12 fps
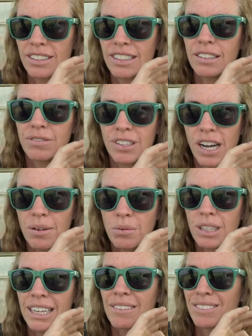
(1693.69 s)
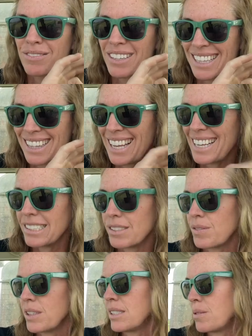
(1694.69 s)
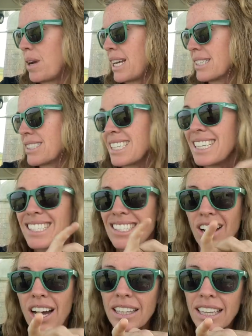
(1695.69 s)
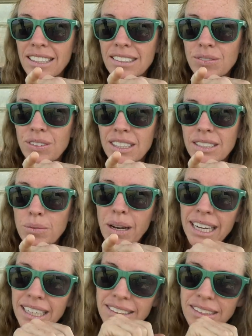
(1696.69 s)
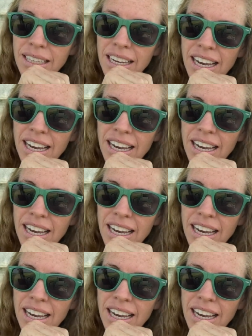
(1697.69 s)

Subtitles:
If not, we're gonna have to find lights for these wagons. He's got lights for these wagons.